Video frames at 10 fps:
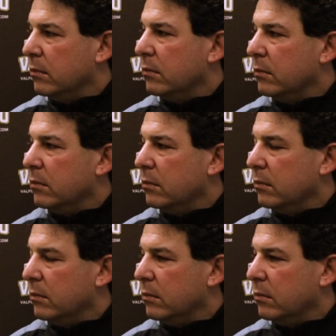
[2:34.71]

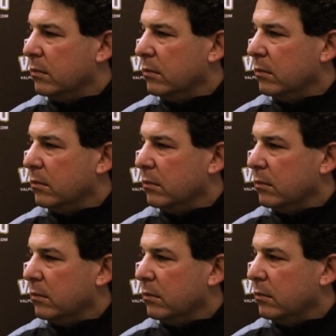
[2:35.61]

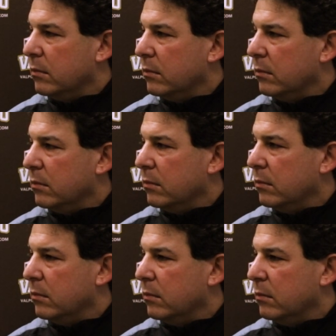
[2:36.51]

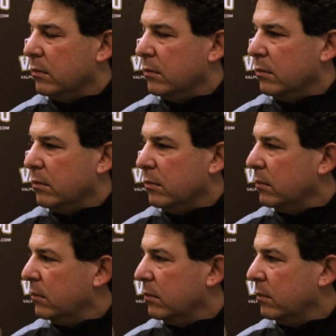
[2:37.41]

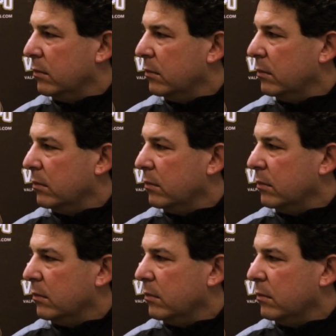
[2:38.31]

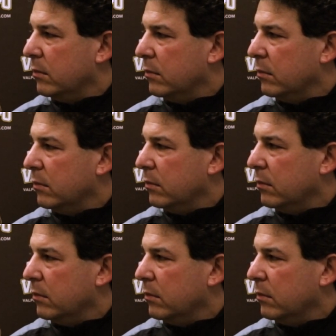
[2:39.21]
No words are spoken by the person on screen.